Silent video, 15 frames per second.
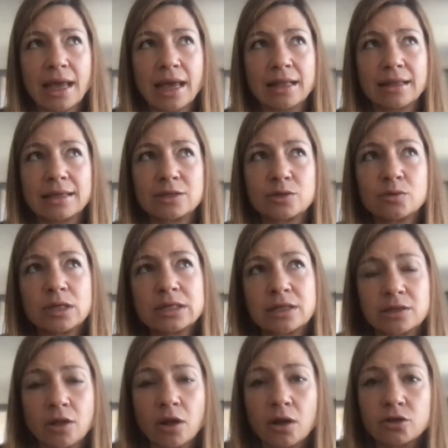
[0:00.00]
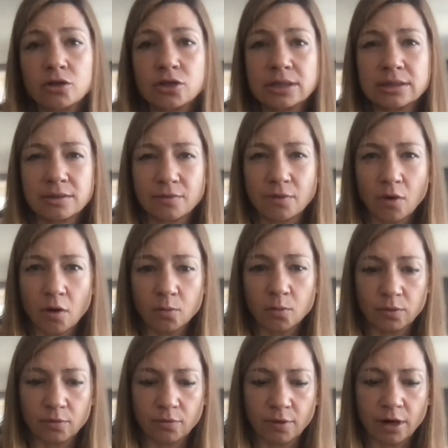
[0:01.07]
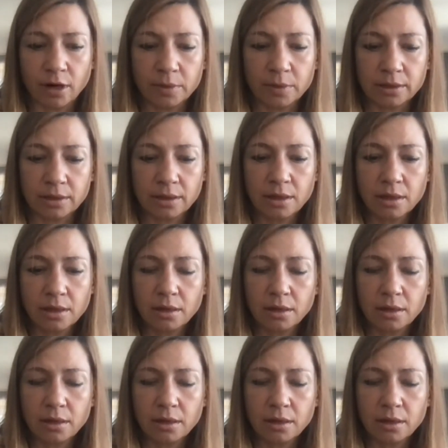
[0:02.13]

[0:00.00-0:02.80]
And as soon as technology is involved with farming,